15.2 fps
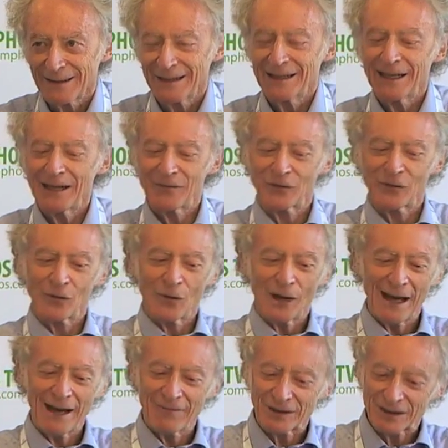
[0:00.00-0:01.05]
If you
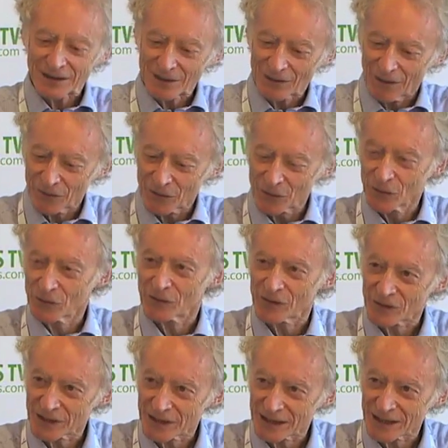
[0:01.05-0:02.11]
haven't got through to
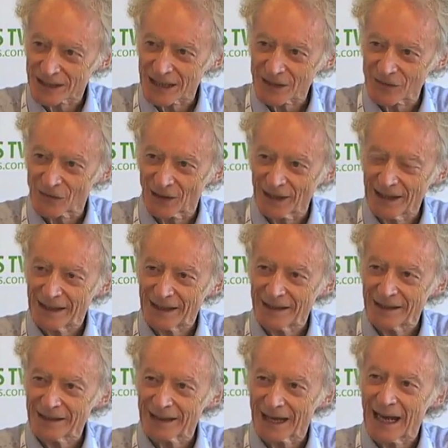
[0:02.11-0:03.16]
the successful
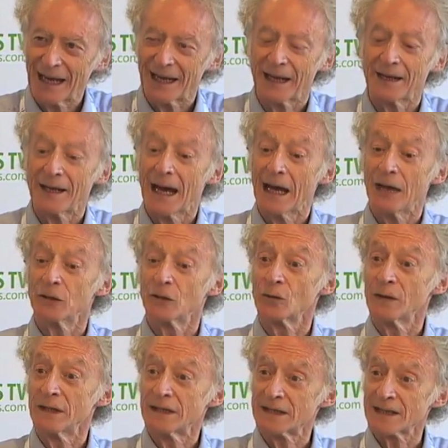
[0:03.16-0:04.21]
end and are now
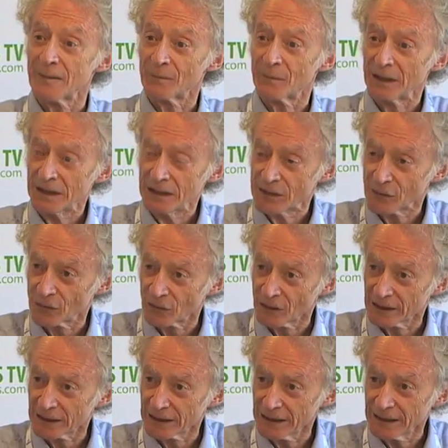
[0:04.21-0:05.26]
doing something
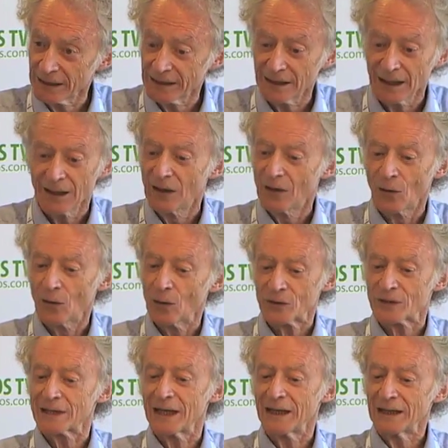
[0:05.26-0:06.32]
differently, or
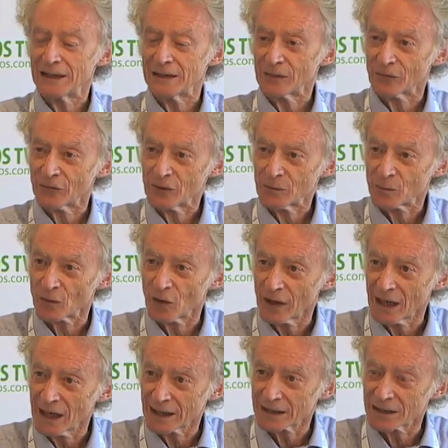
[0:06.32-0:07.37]
selling a different
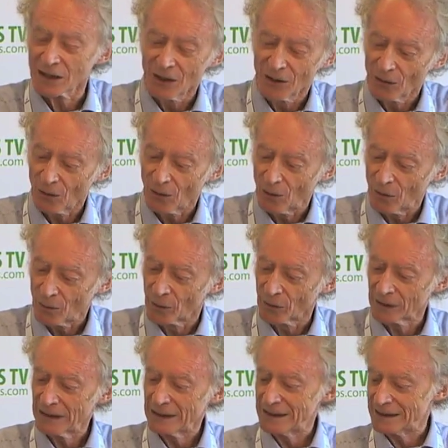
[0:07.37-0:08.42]
product, or
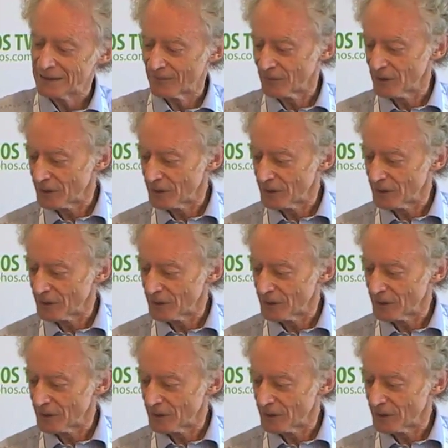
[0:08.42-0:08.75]
putting a different